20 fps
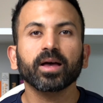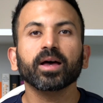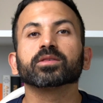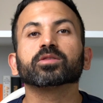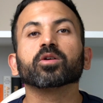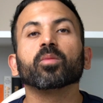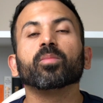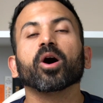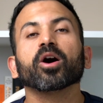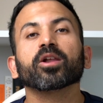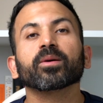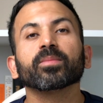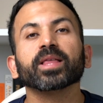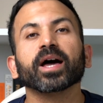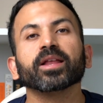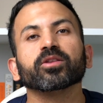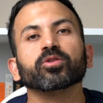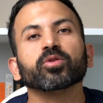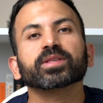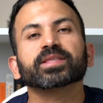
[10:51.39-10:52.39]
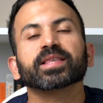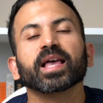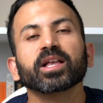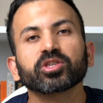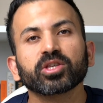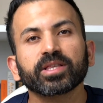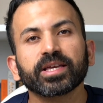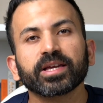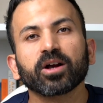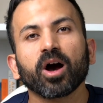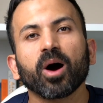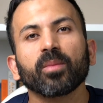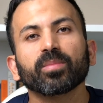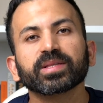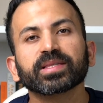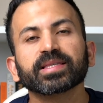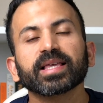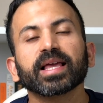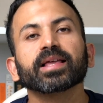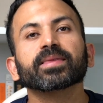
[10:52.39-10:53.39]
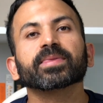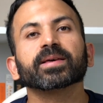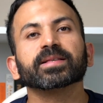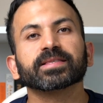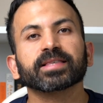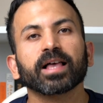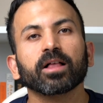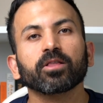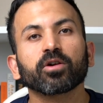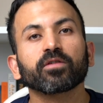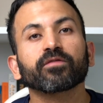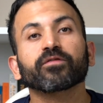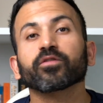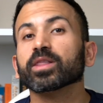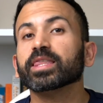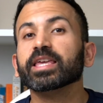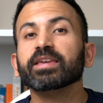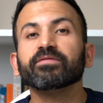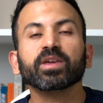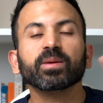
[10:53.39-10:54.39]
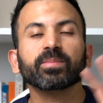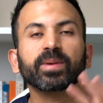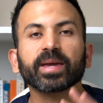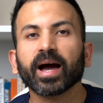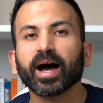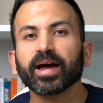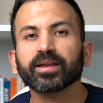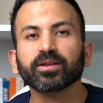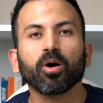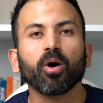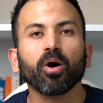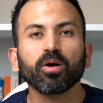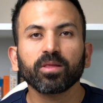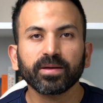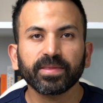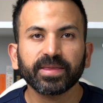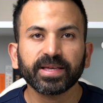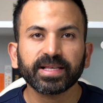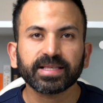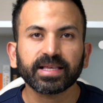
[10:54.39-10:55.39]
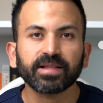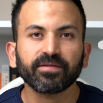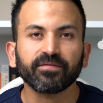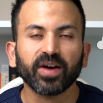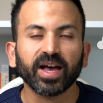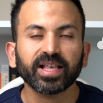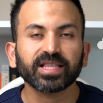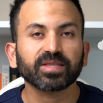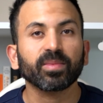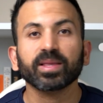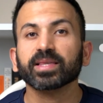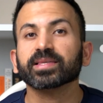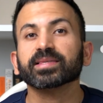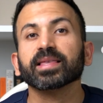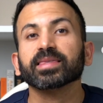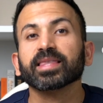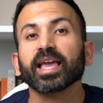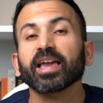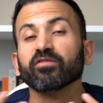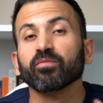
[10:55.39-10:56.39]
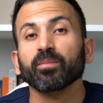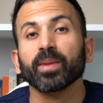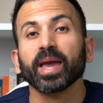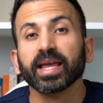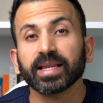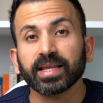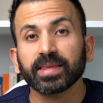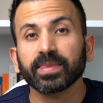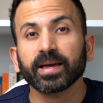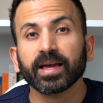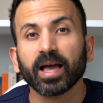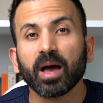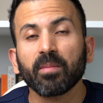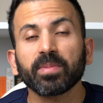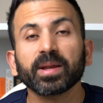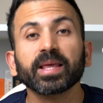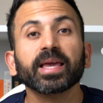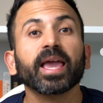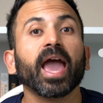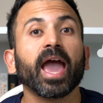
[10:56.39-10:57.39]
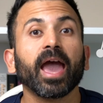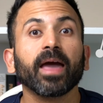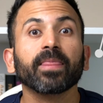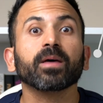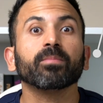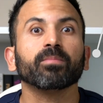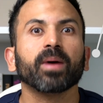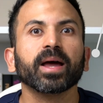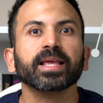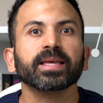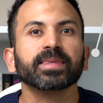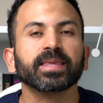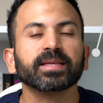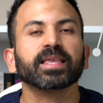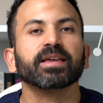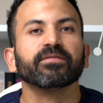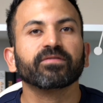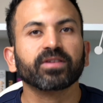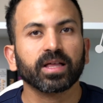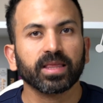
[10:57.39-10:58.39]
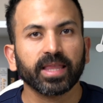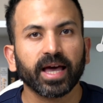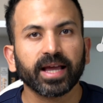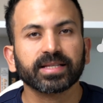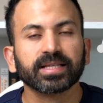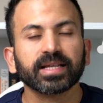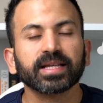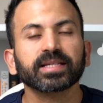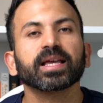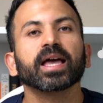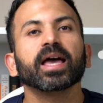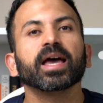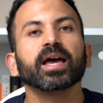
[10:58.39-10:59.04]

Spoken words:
So bottom line, you're essentially compensating the seller for leaving behind all of these investments that they've made in the company and the money that they've collected